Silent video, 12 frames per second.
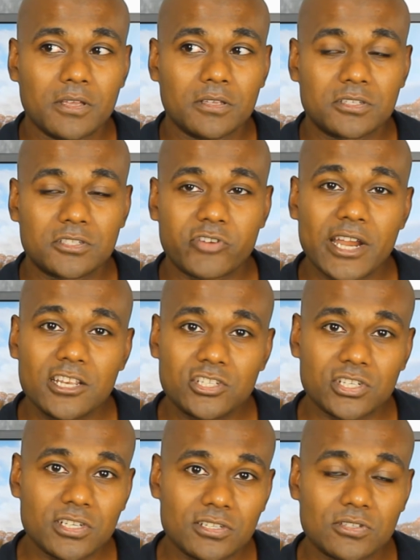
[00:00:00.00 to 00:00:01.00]

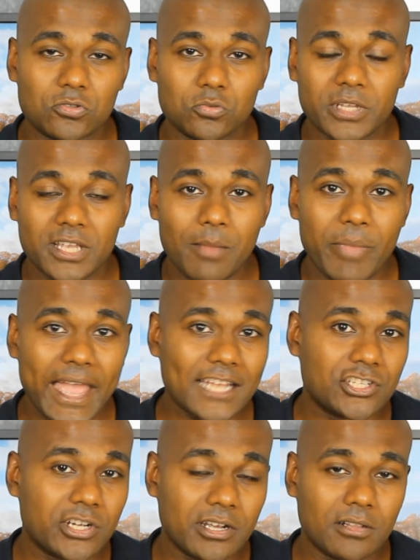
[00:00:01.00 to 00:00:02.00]
strategies to become
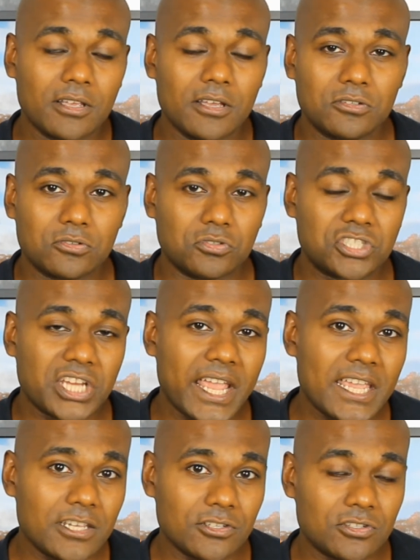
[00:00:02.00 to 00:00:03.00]
agile, to
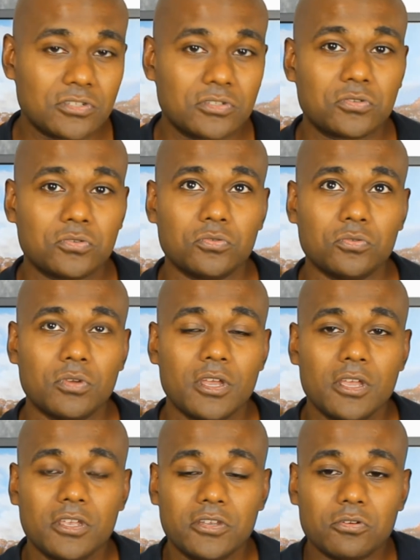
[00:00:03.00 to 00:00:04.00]
change, to
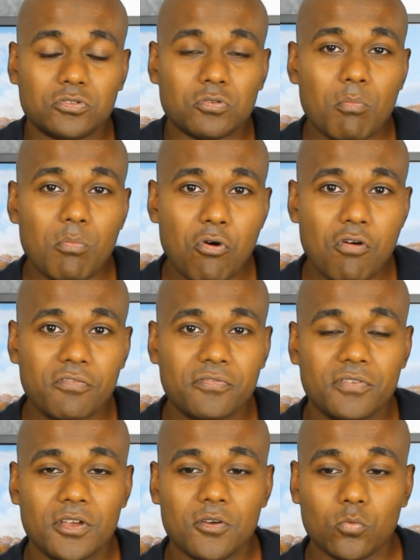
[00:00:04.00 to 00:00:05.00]
morph
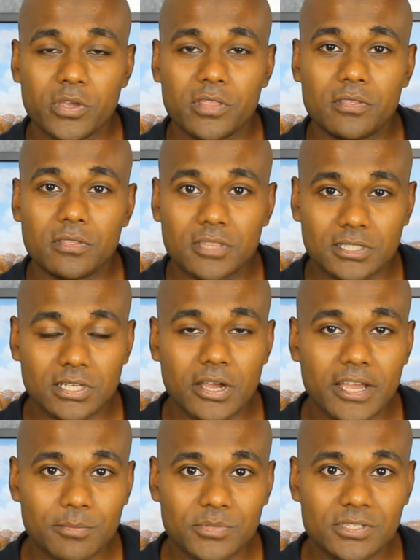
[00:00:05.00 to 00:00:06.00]
with the
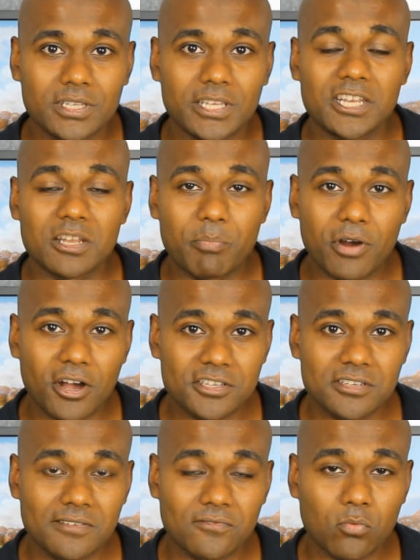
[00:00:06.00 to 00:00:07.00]
times in a
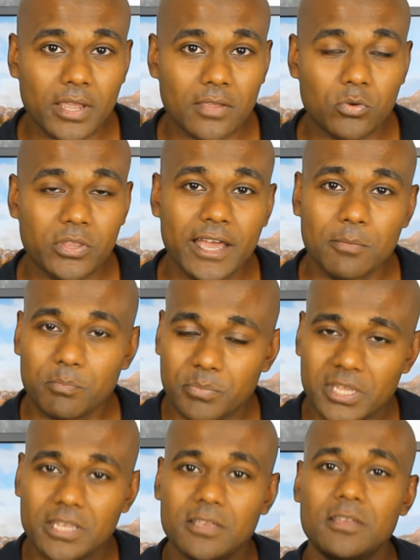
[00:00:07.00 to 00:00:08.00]
positive way without
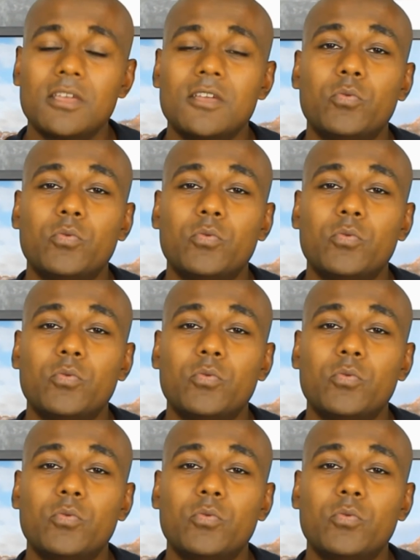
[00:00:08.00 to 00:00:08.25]
being